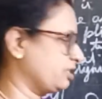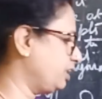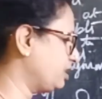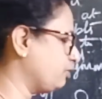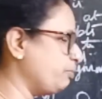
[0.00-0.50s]

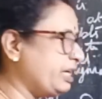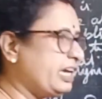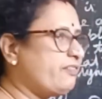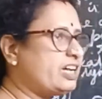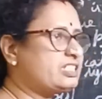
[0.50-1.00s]
It will
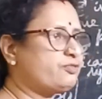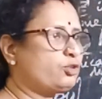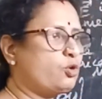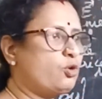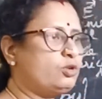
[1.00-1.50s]
behave as if
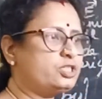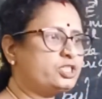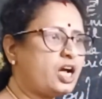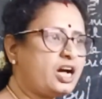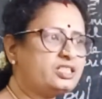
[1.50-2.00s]
the whole
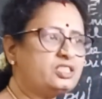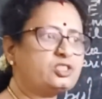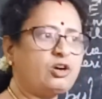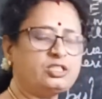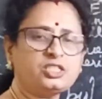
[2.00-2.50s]
charge is
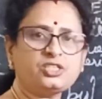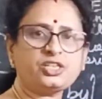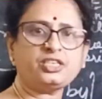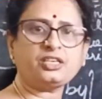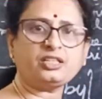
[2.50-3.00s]

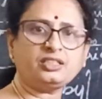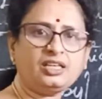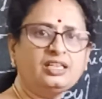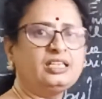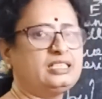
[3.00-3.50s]
concentrated at the
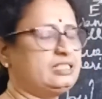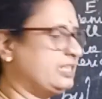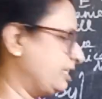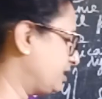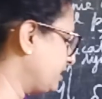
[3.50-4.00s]

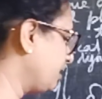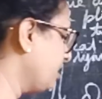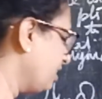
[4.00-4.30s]
center.